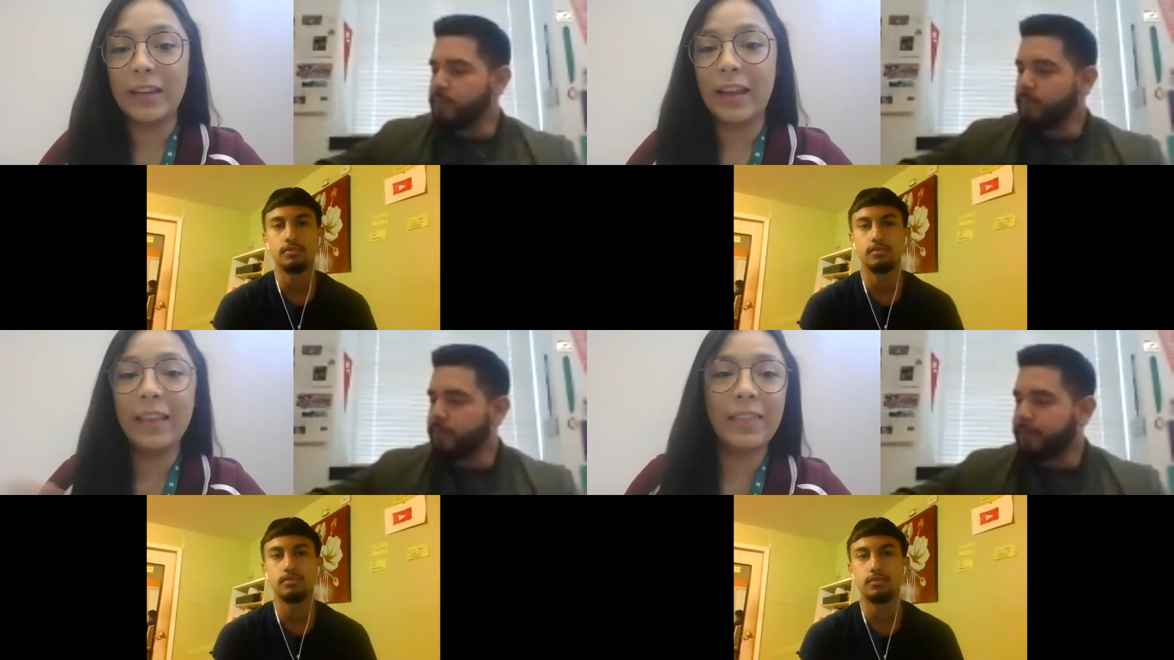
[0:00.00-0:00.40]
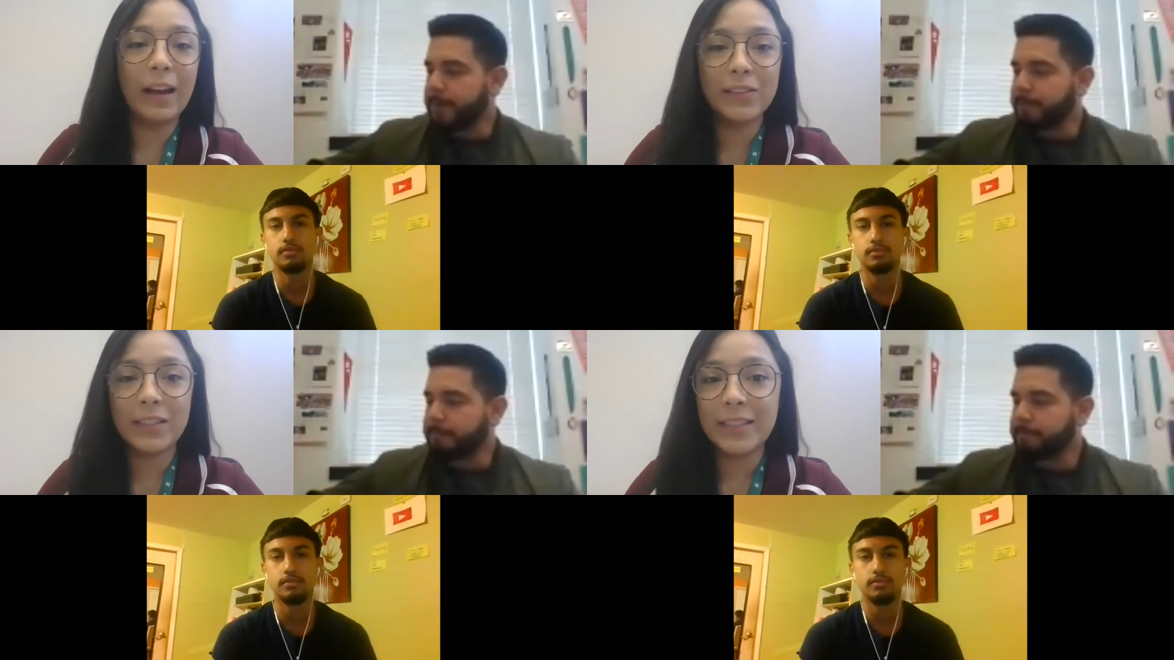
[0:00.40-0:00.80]
Speaker 1: and eight
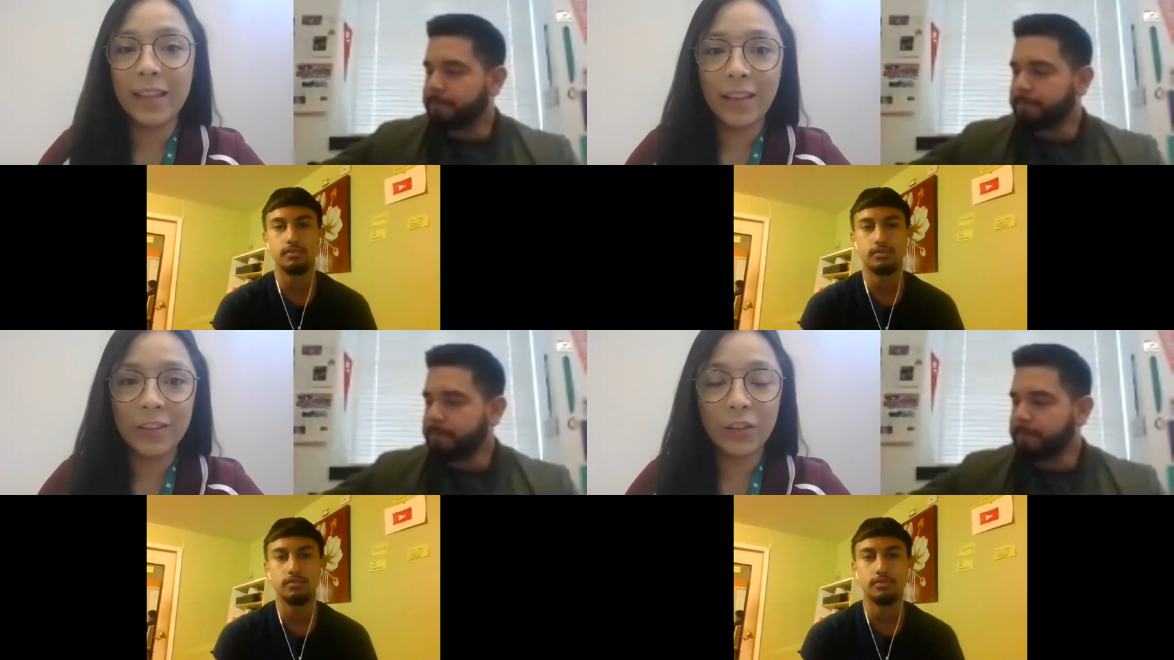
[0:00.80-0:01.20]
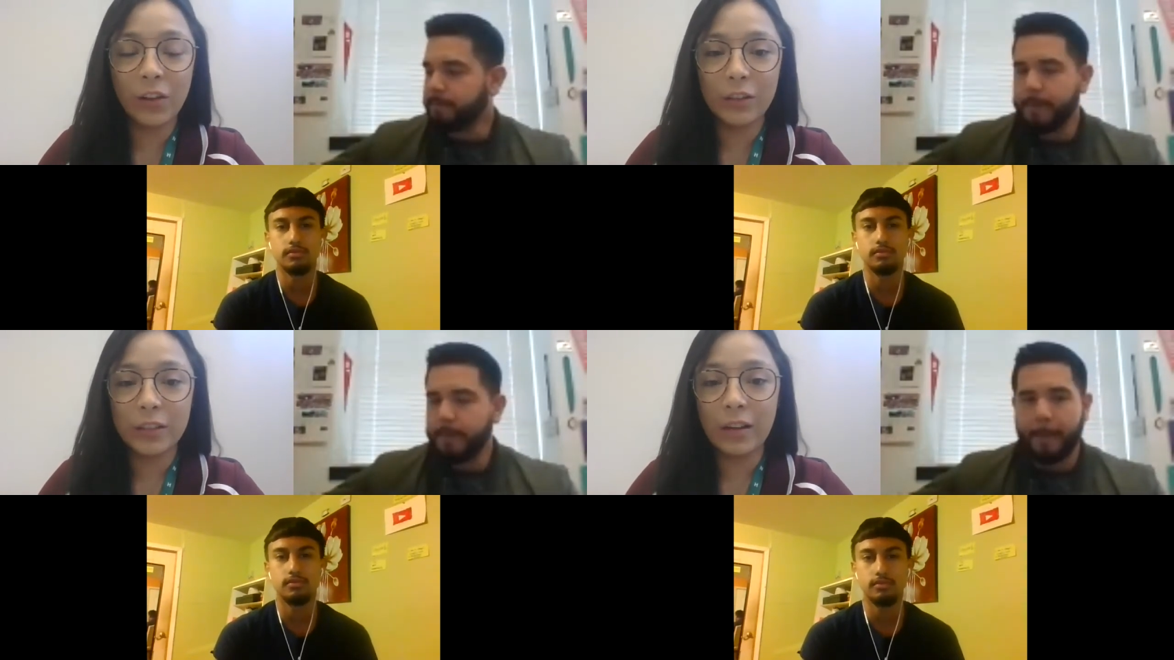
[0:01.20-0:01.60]
thousand, ten thousand um,
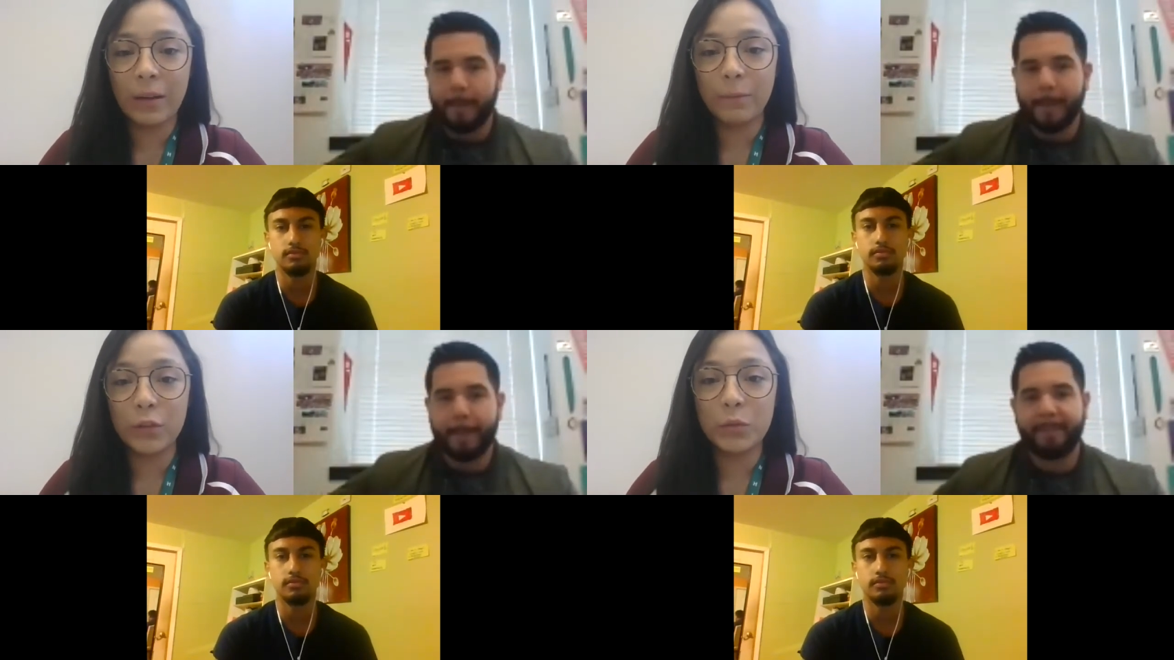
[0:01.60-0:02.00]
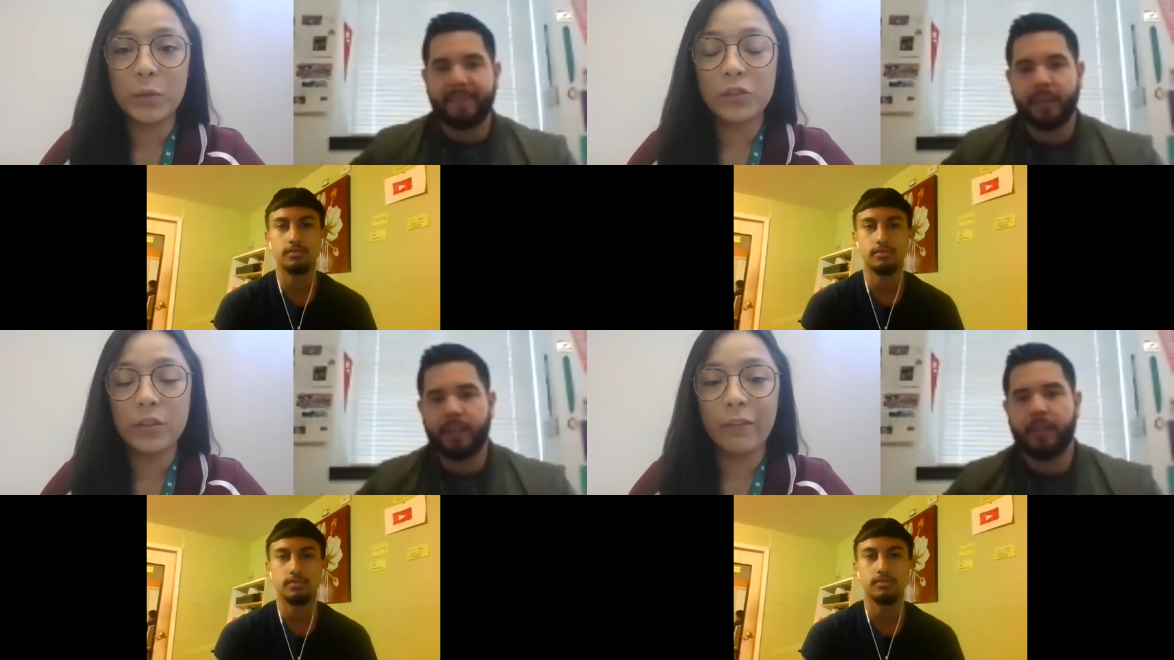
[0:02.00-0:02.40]
dollars for
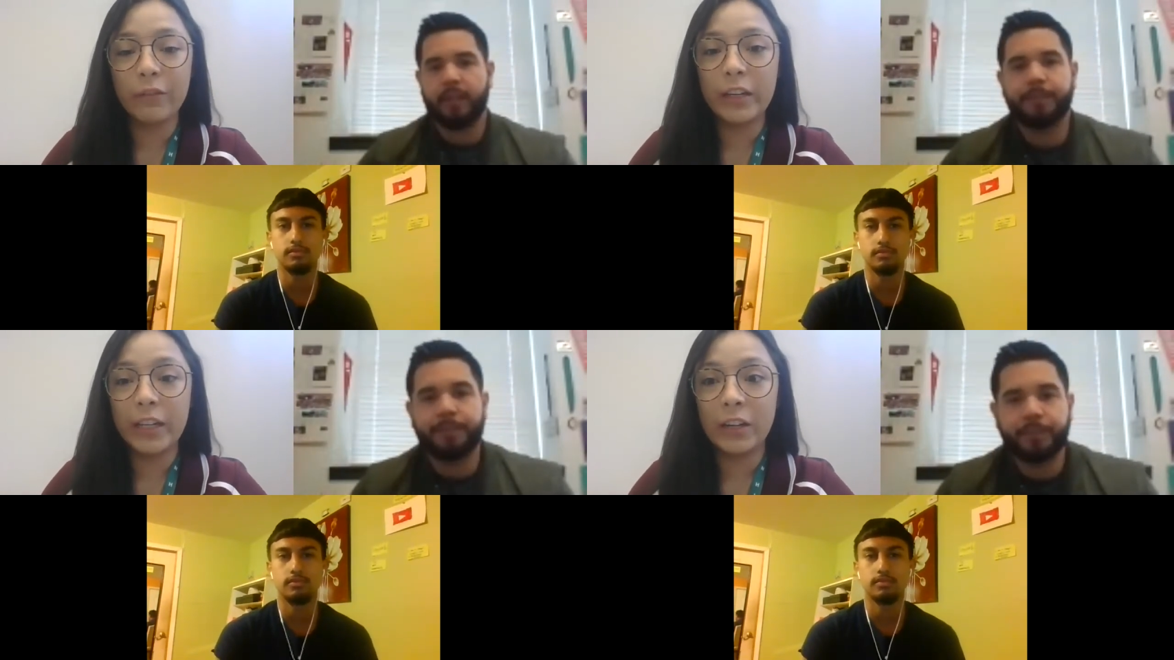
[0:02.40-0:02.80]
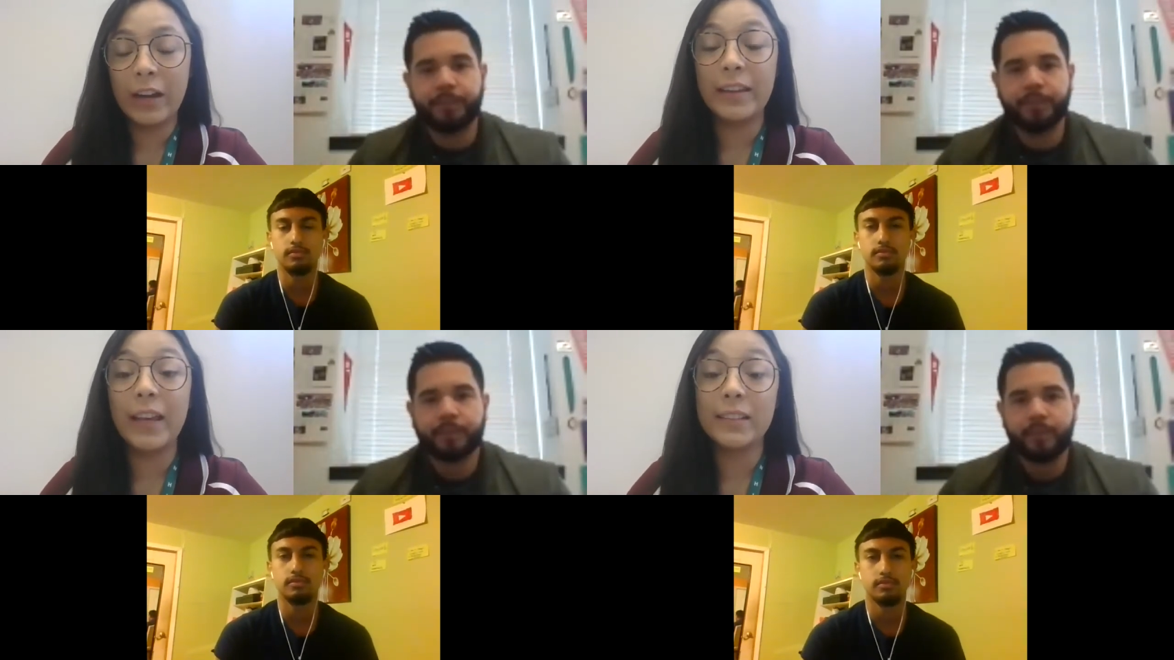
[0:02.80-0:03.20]
tuition every year,
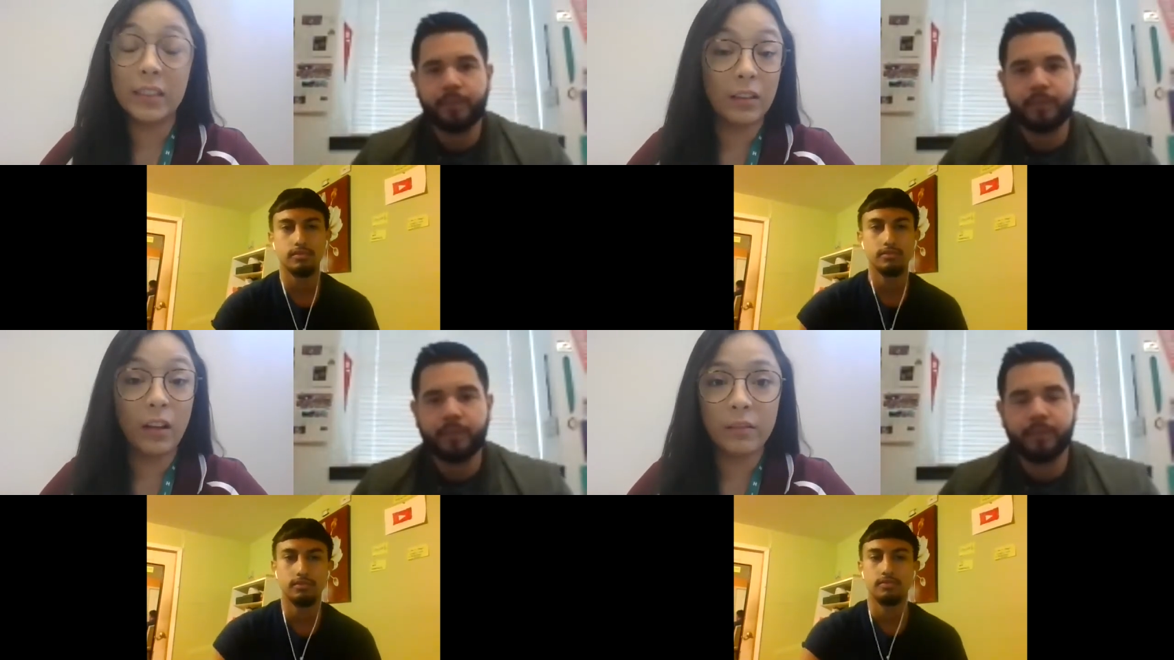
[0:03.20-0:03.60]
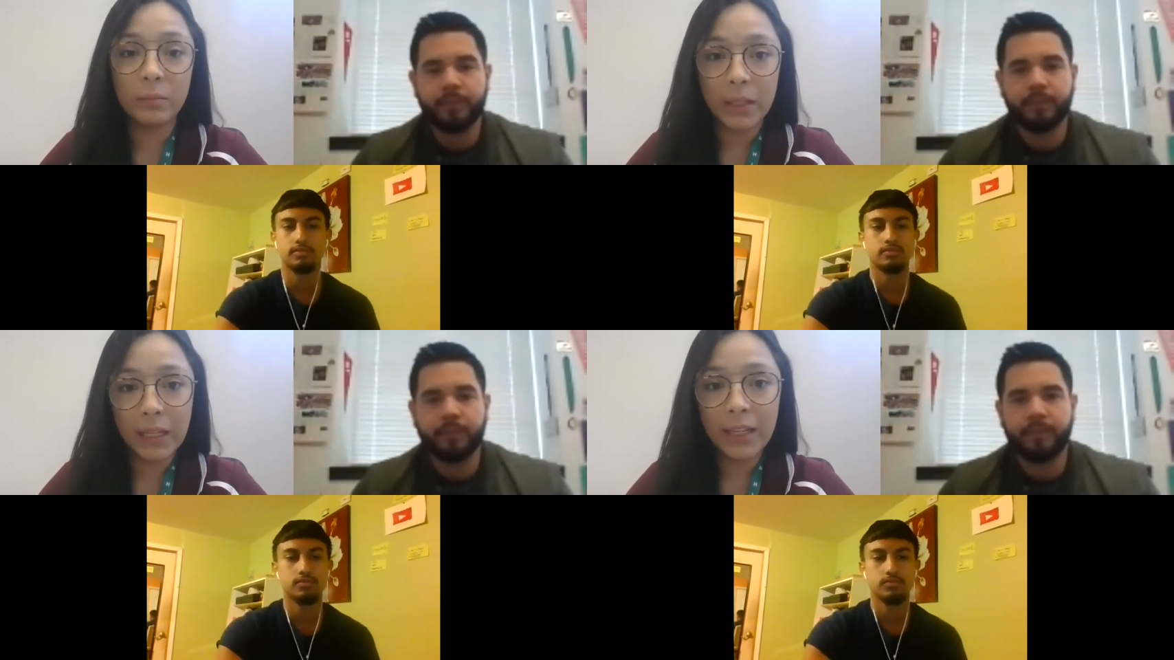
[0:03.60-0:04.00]
and yes, that's a lot of
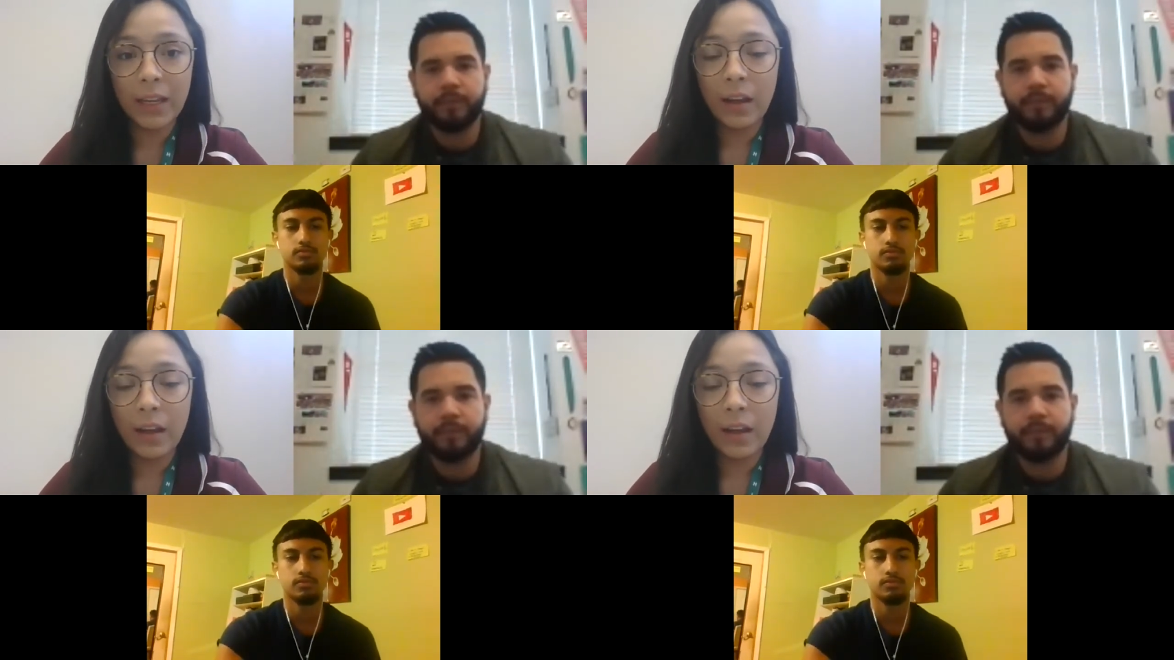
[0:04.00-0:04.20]
money.